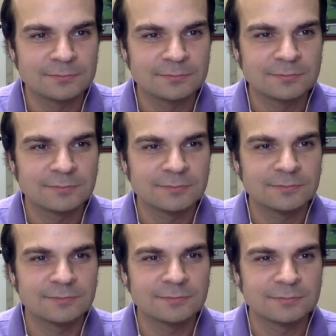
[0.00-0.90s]

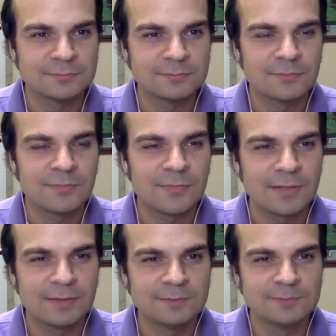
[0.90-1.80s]

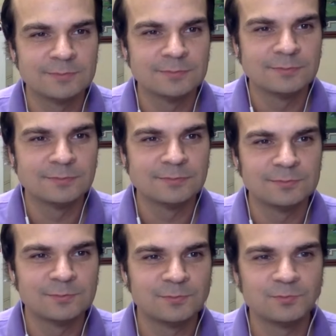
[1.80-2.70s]

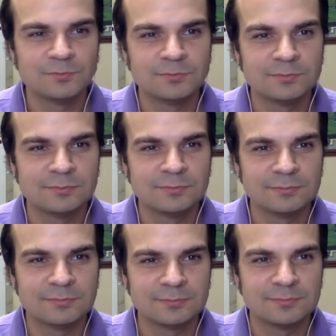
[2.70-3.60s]

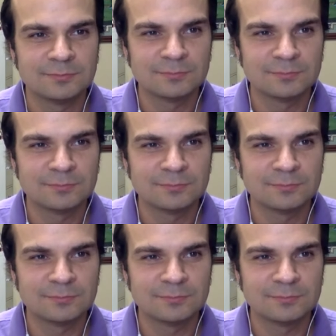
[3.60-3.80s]
(not speaking)